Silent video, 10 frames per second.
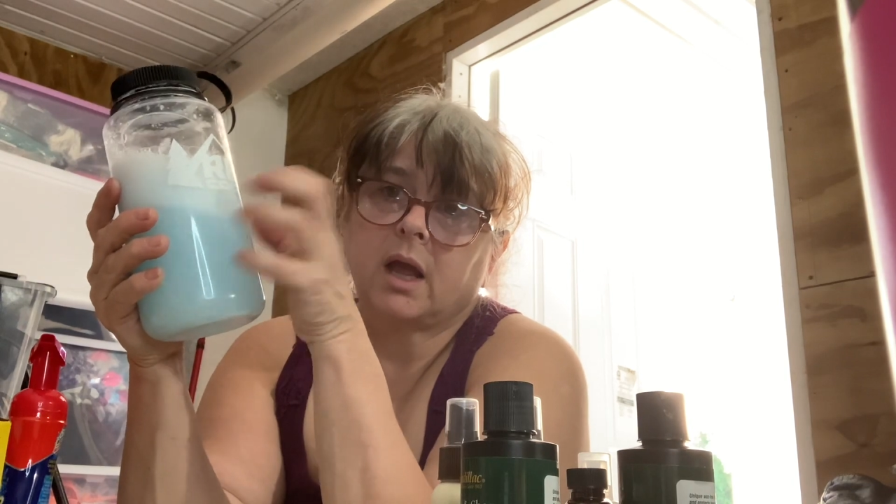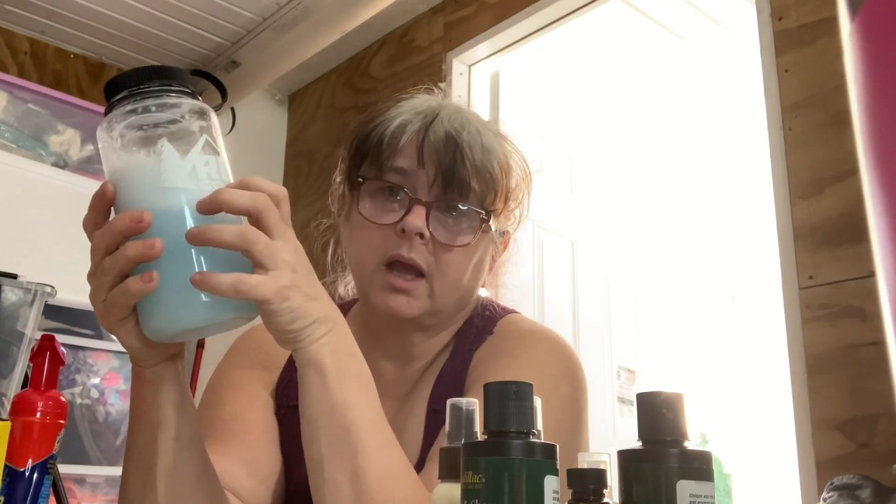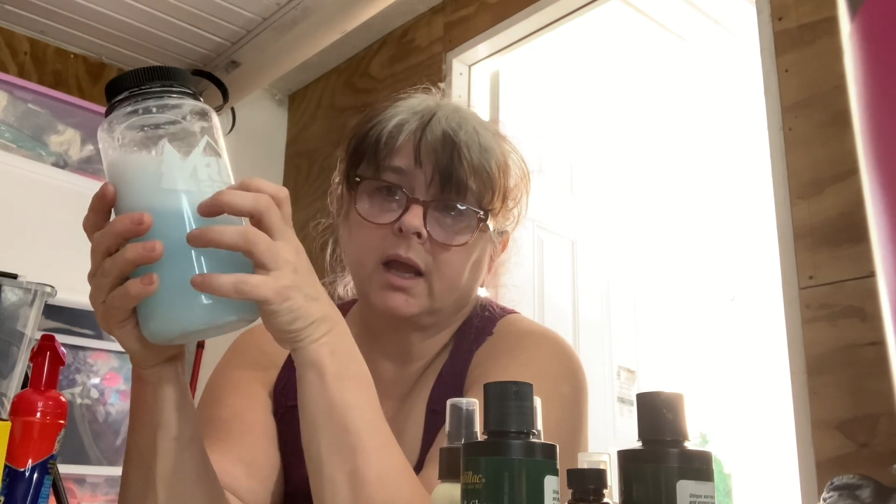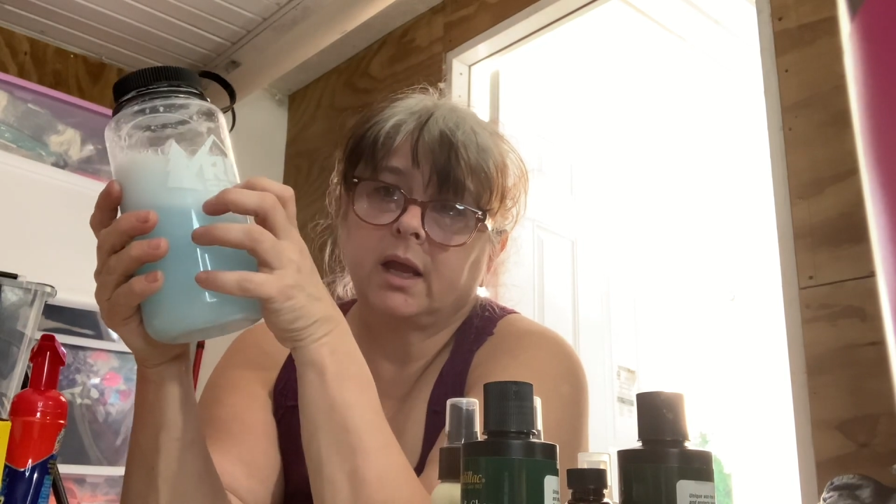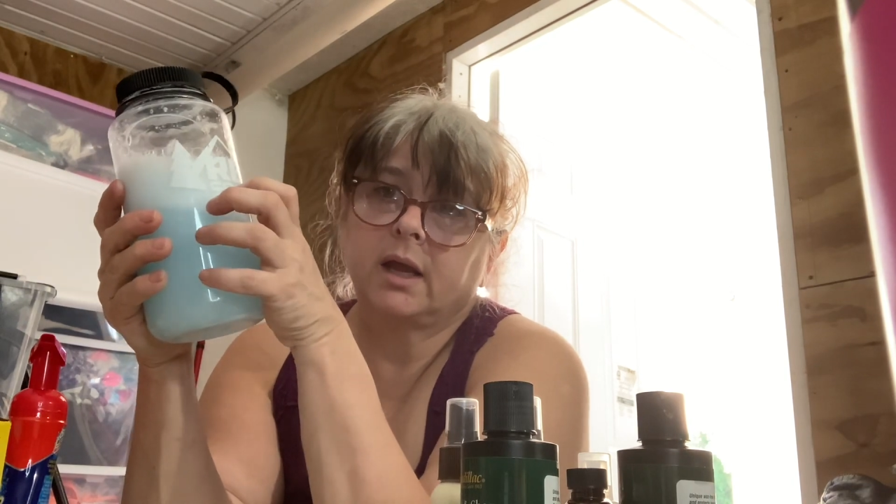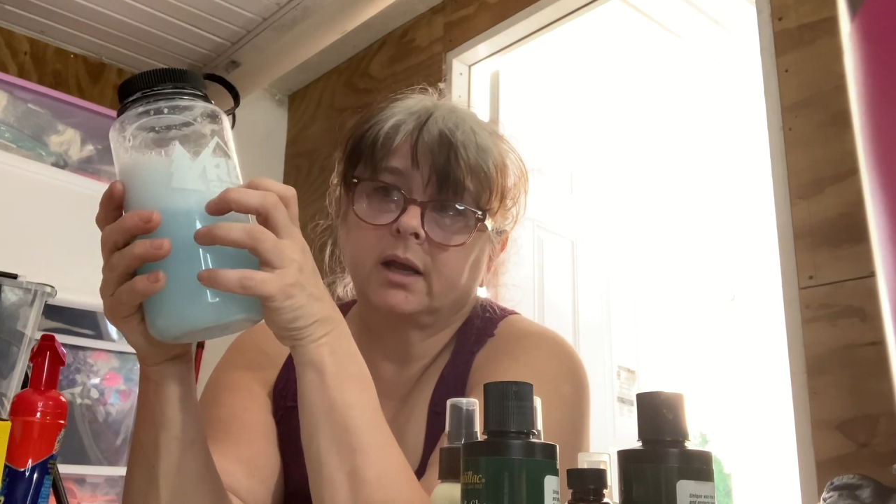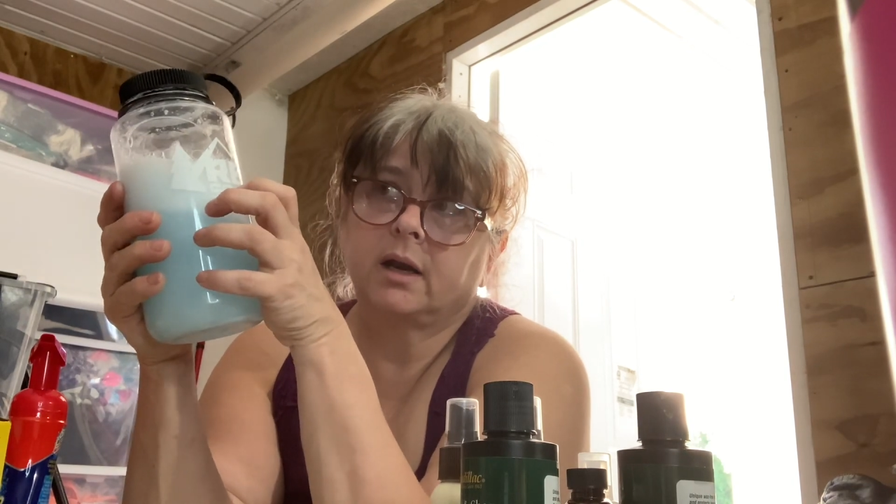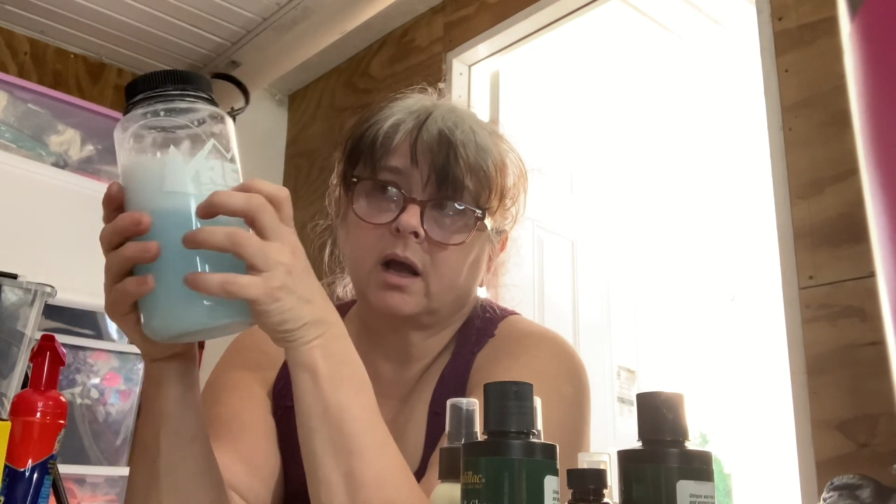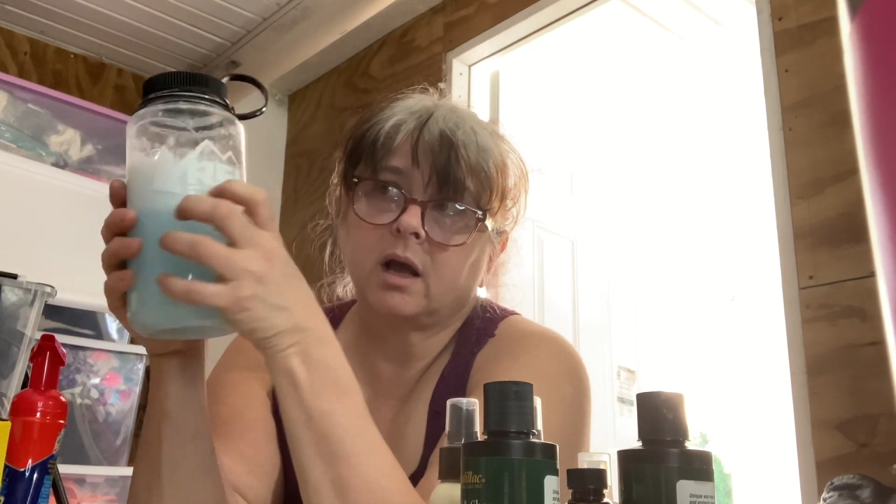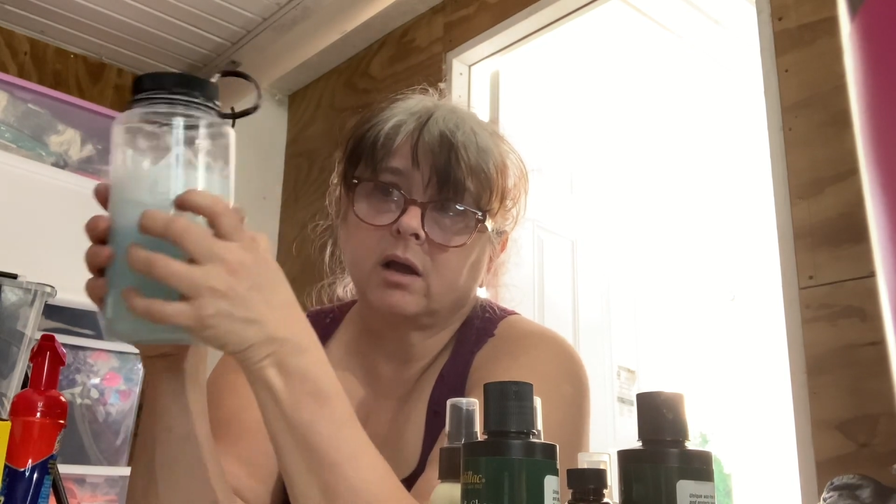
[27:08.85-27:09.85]

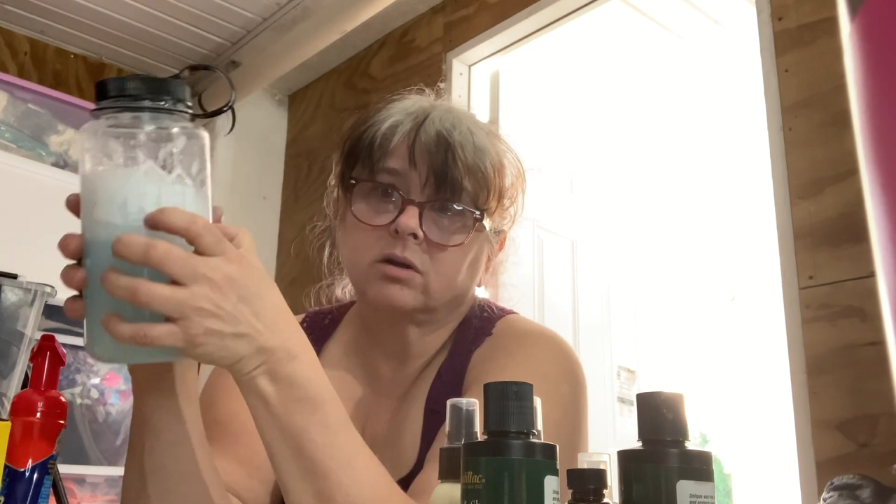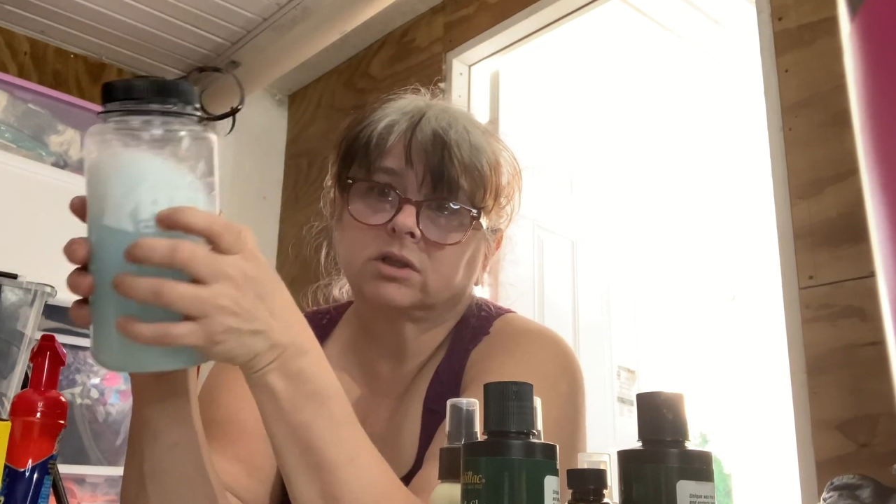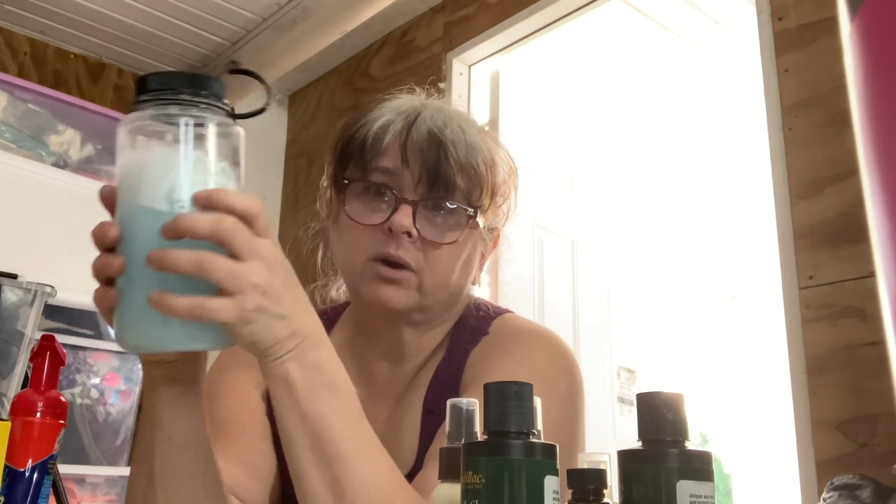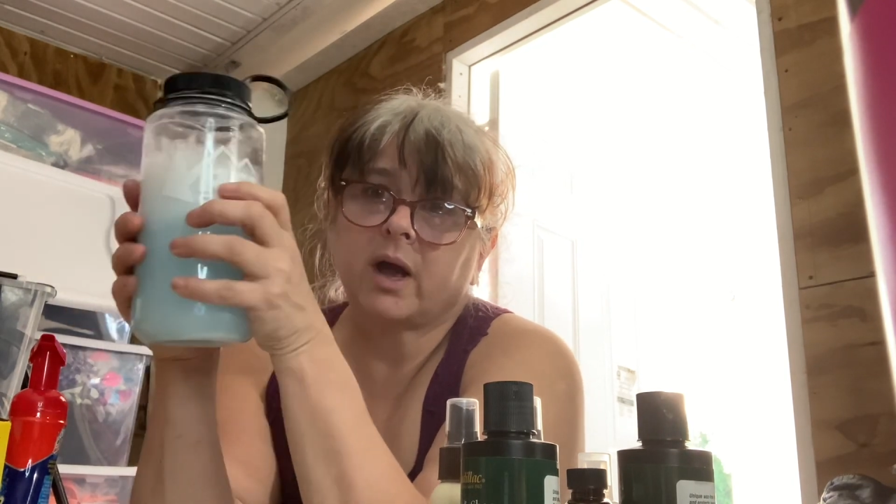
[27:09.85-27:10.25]
and I also